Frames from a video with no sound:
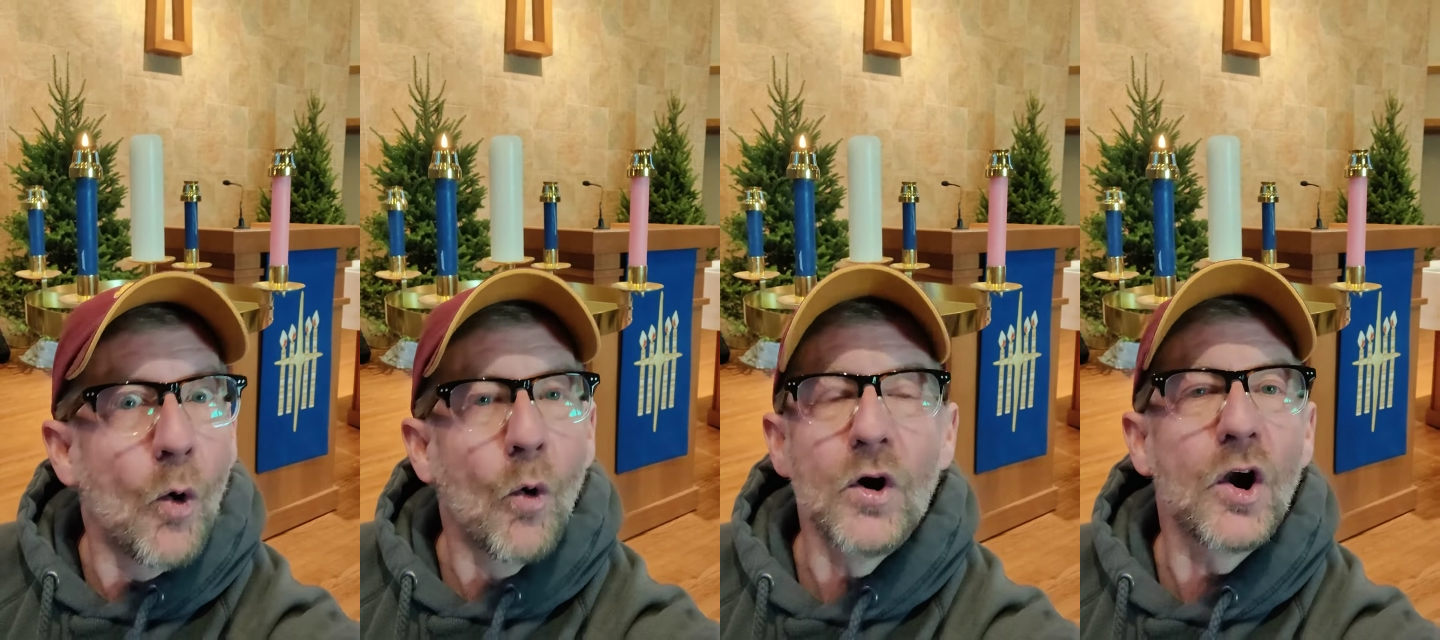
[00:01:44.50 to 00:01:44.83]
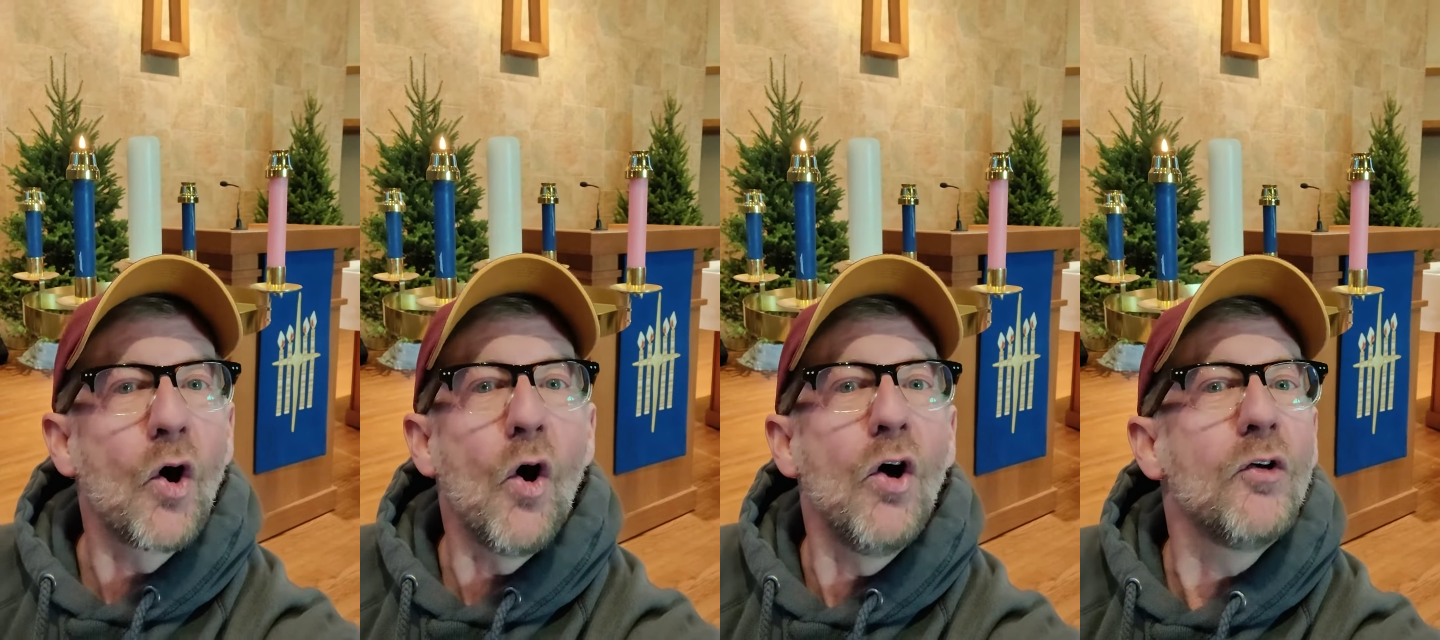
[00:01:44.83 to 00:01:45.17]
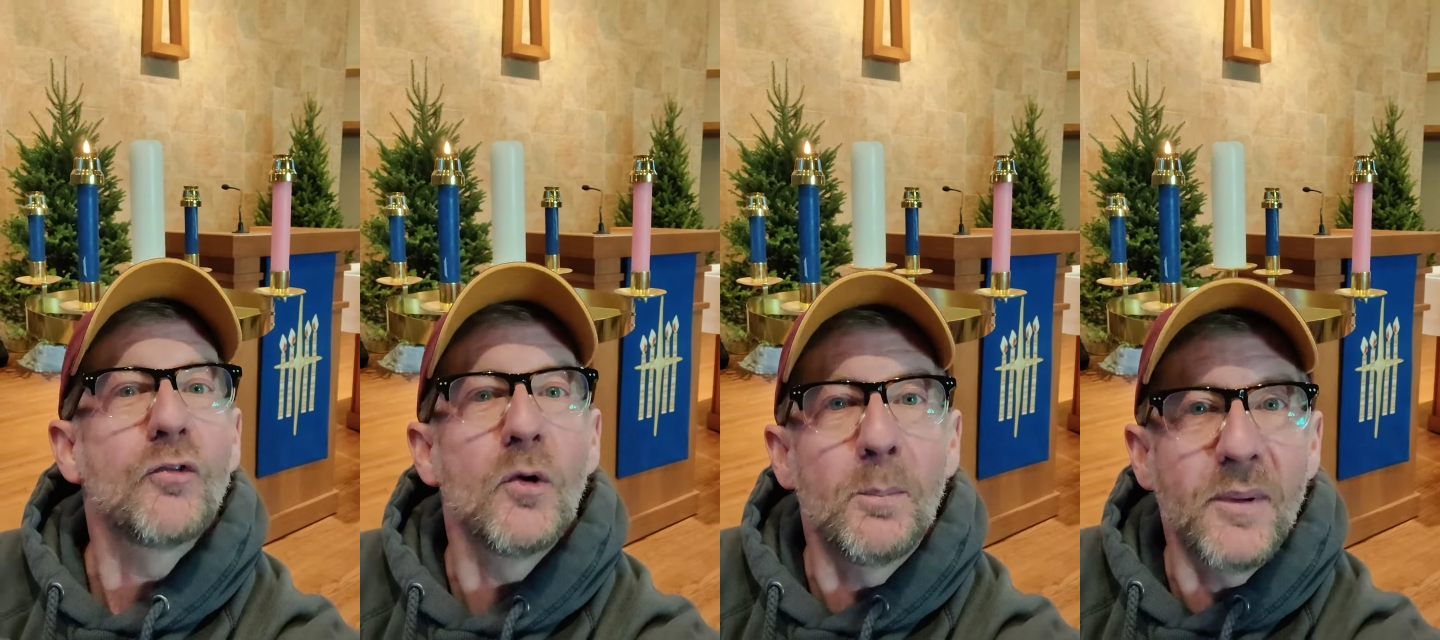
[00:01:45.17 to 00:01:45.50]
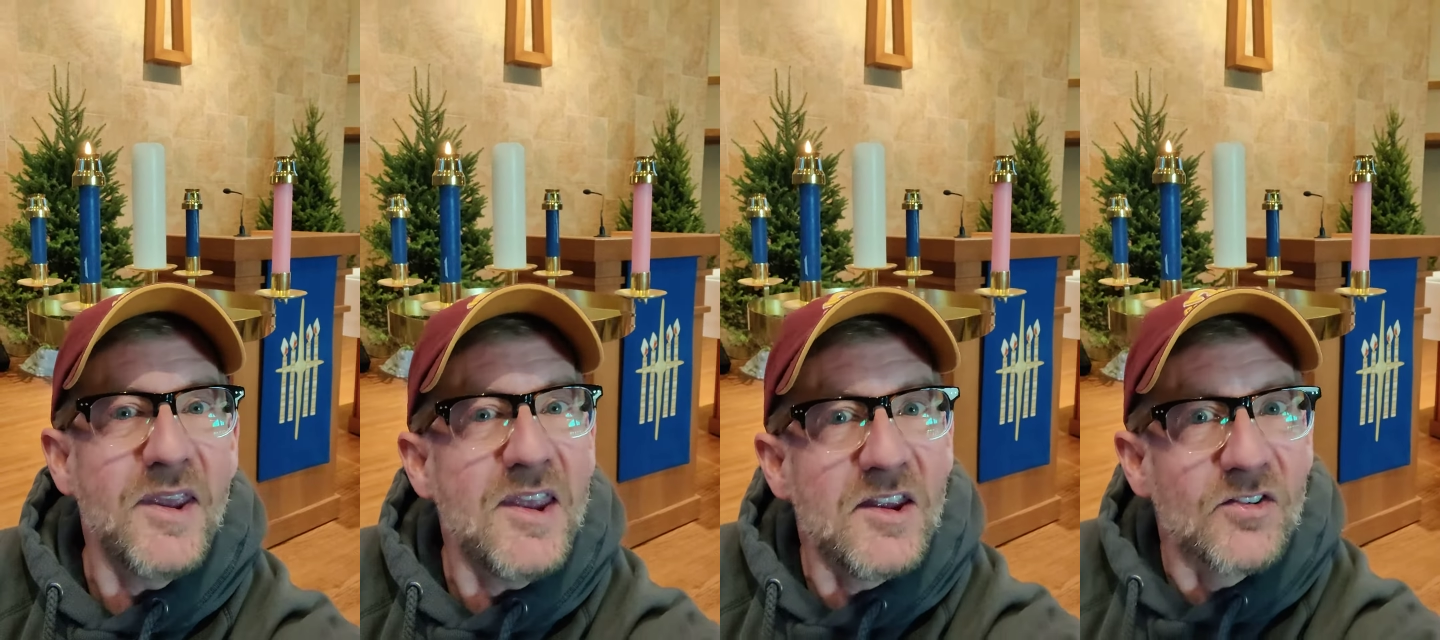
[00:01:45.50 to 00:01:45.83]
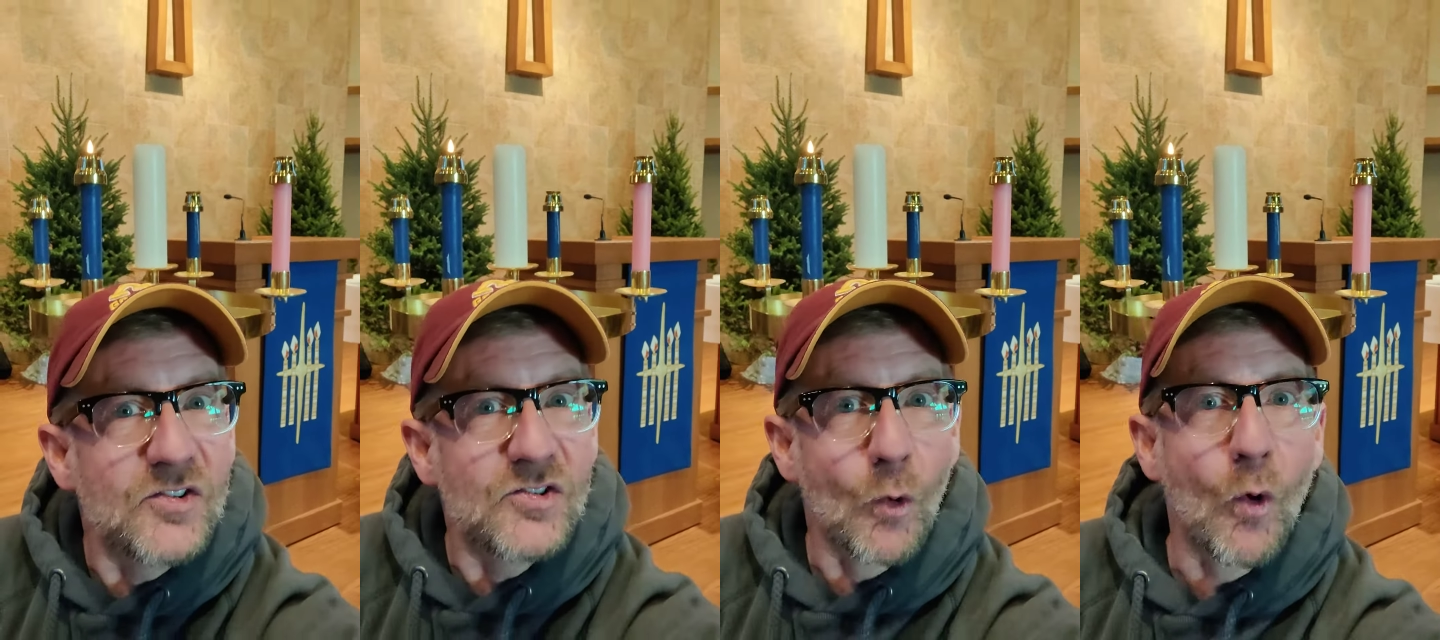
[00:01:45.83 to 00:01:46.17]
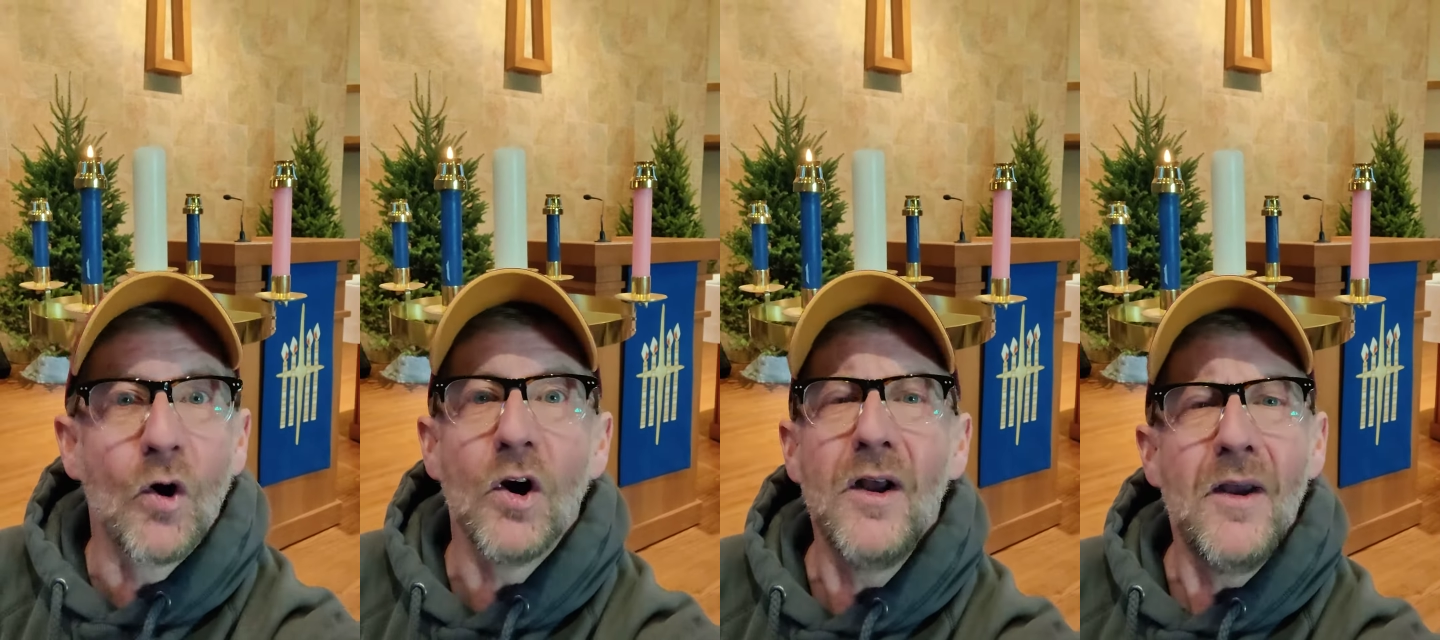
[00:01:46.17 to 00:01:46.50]
or a call for peace
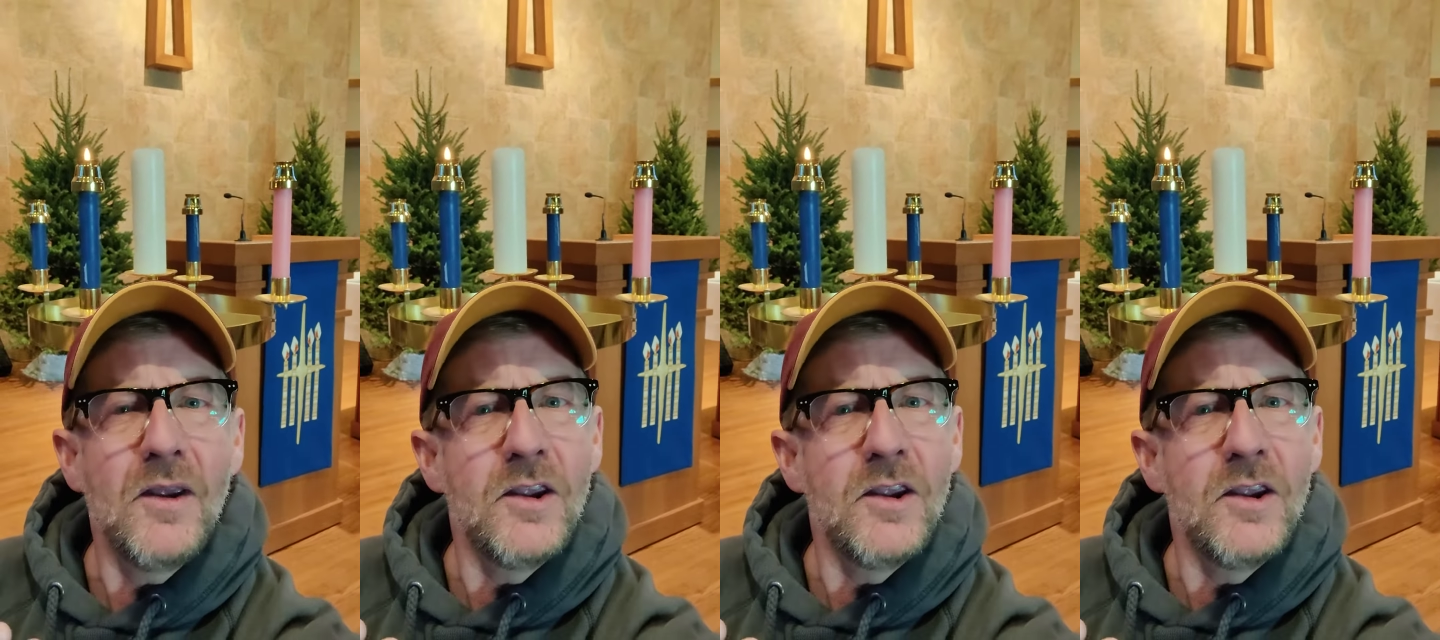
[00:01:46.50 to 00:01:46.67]
or,